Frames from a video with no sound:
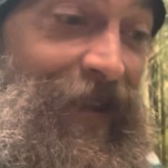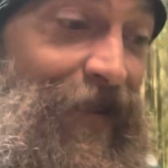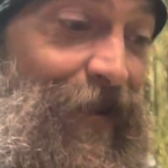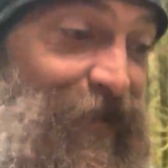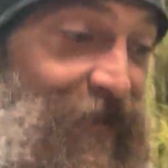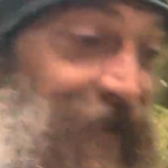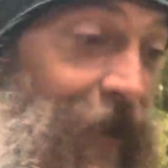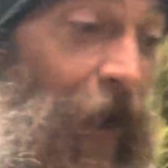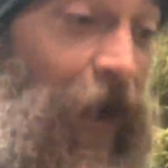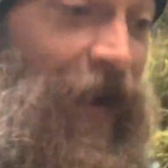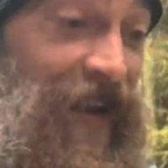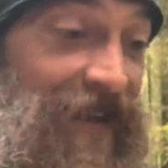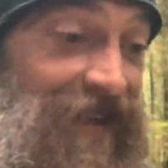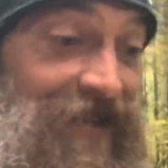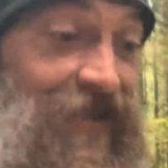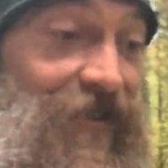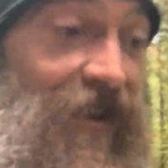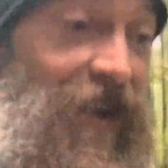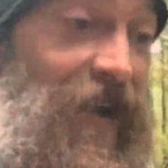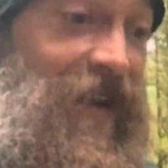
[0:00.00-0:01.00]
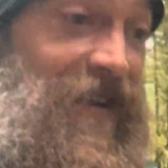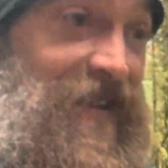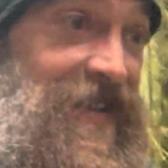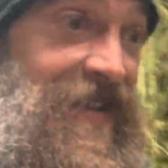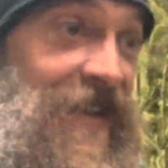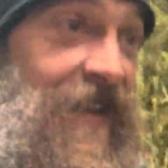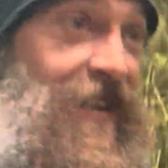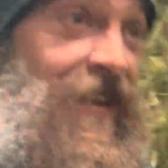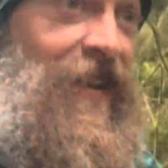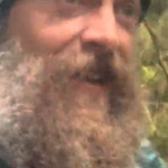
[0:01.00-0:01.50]
those logging
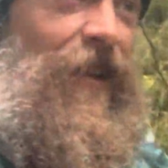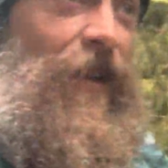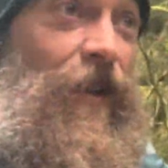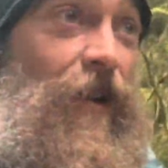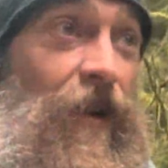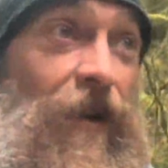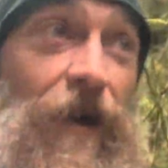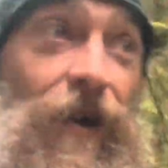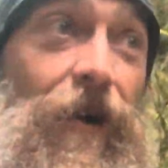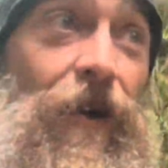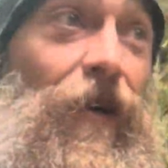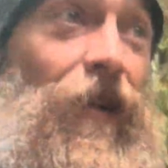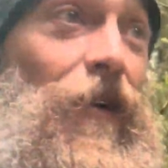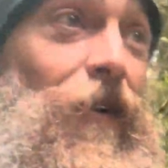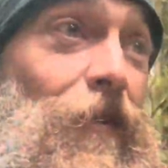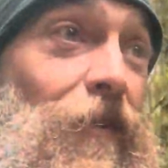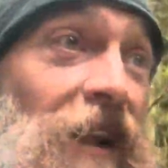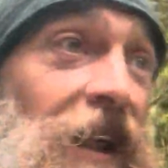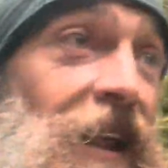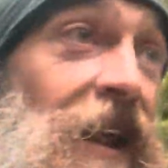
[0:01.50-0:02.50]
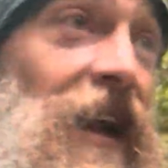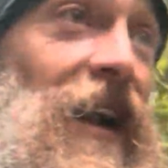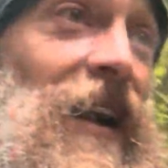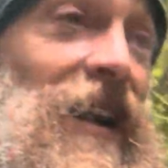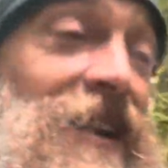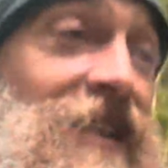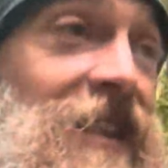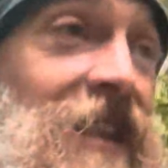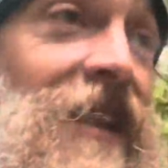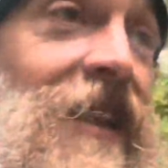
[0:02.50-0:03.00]
trucks. Oh my
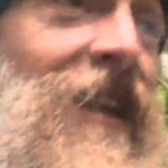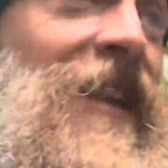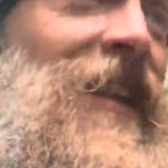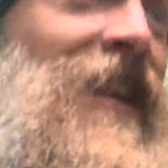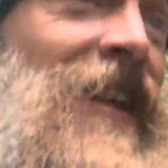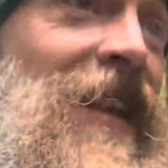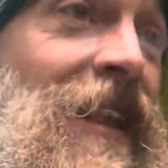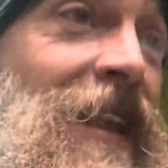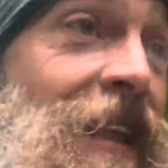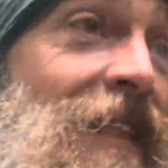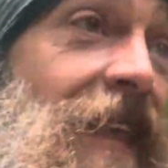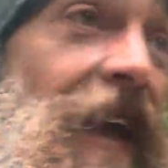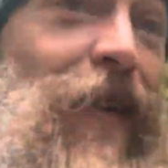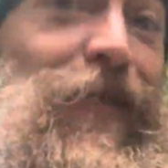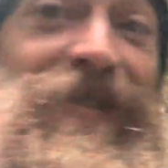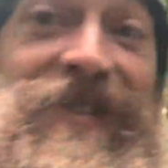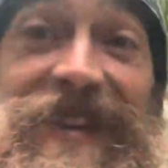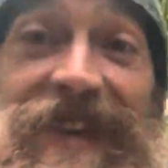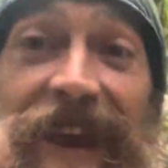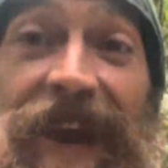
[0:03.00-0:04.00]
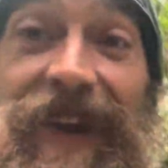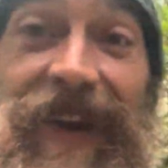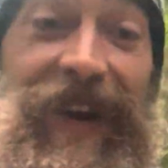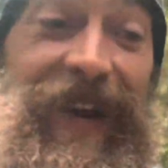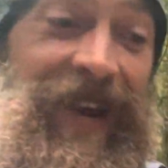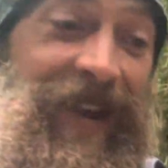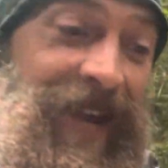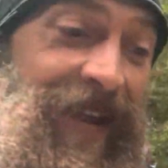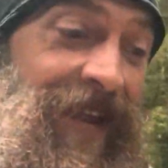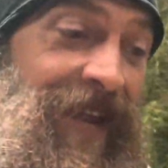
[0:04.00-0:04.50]
gosh, that was scary.
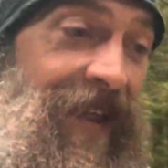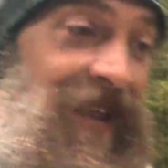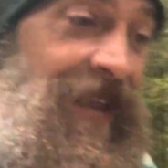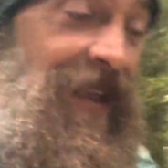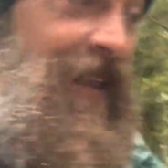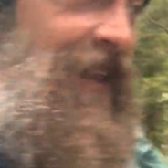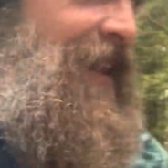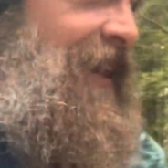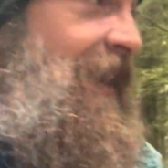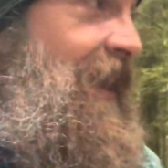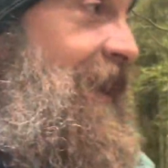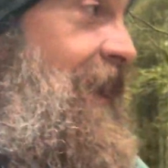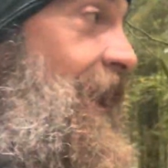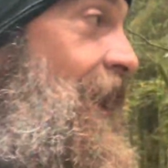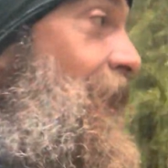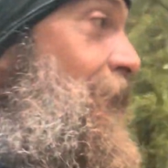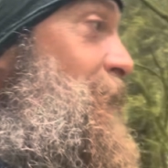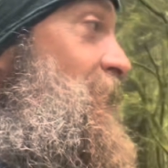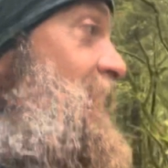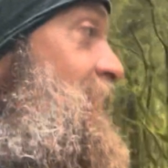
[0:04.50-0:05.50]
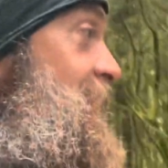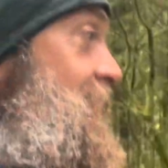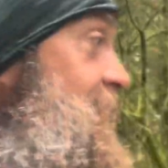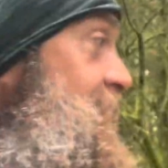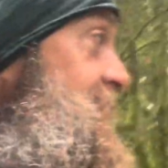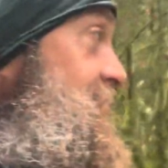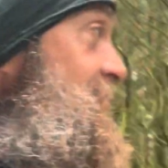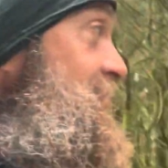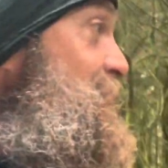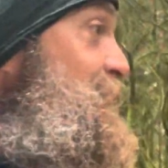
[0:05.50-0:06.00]
Now I'm into the
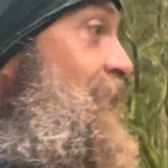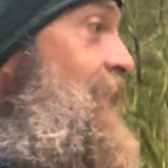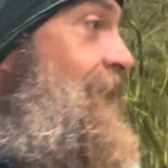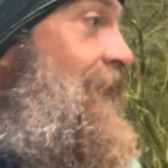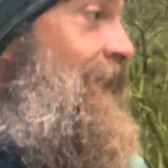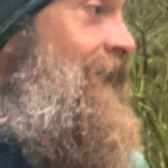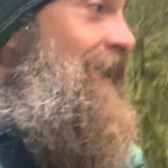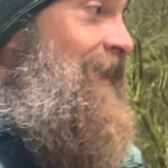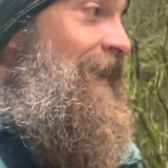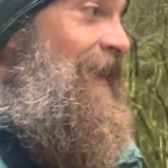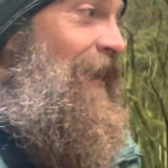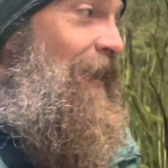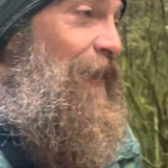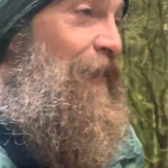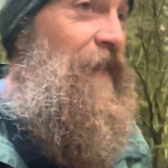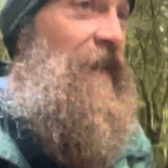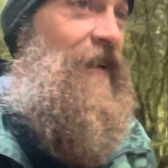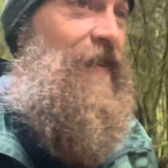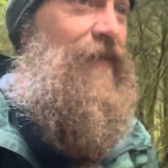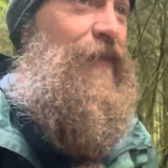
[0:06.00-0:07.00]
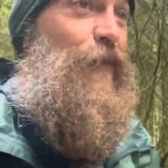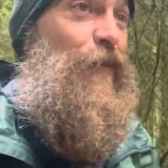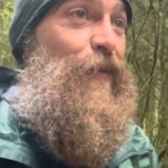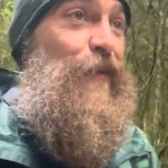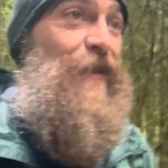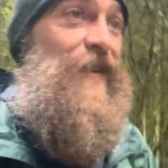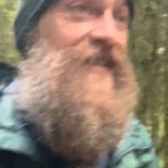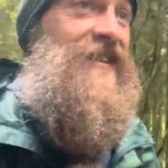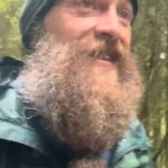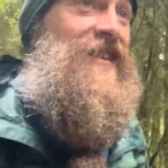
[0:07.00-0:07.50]
deep, thick
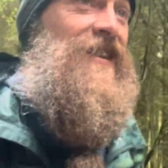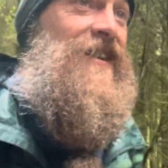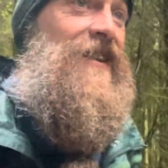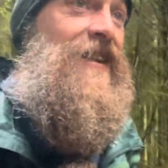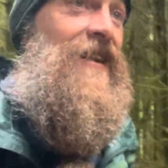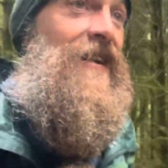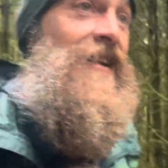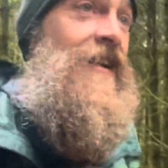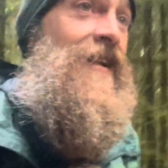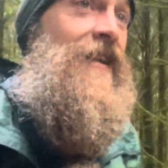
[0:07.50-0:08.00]
forest here.